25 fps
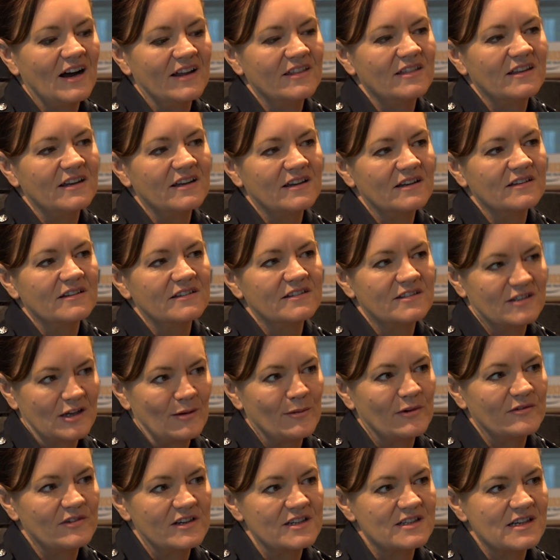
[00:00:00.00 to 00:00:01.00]
I think
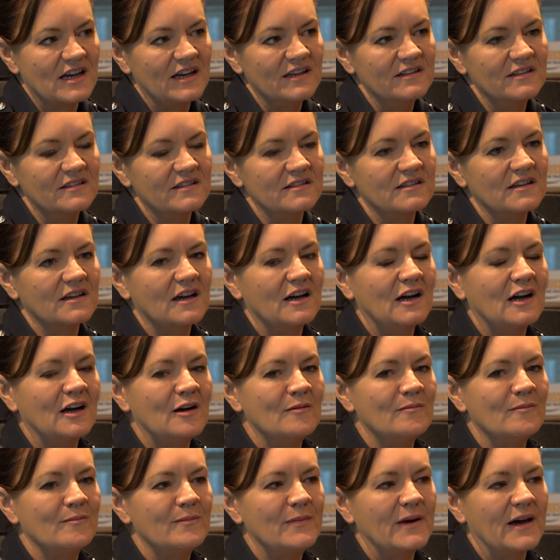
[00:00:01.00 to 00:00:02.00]
some of it does,
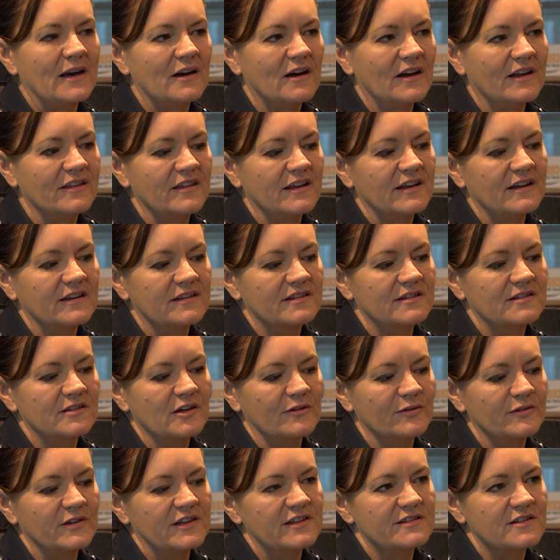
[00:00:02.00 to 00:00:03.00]
but I think
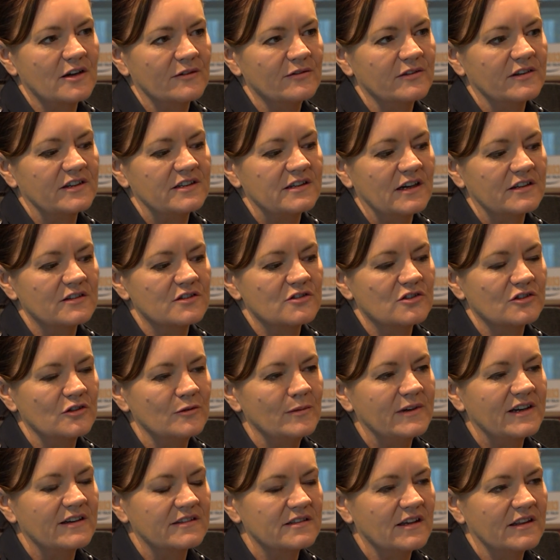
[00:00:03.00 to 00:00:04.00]
softly does too,
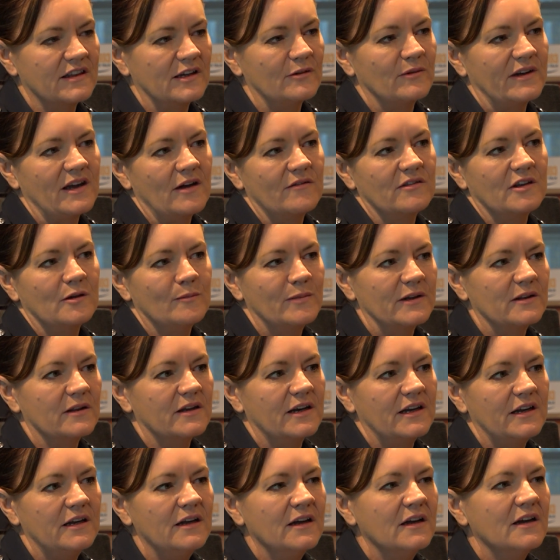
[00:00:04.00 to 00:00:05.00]
because I think we have the
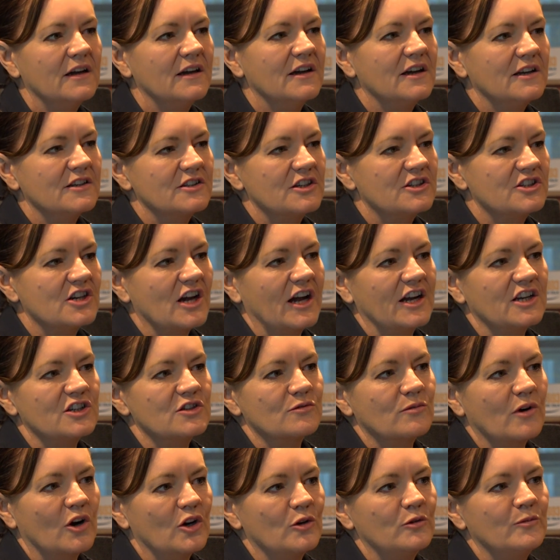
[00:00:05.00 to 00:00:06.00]
ability to
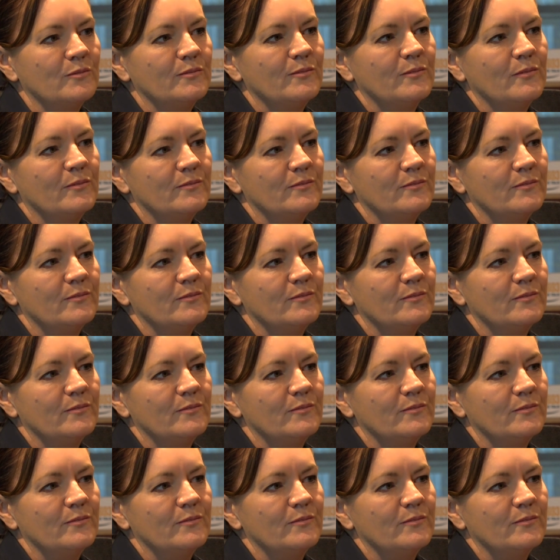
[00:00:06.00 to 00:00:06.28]
change road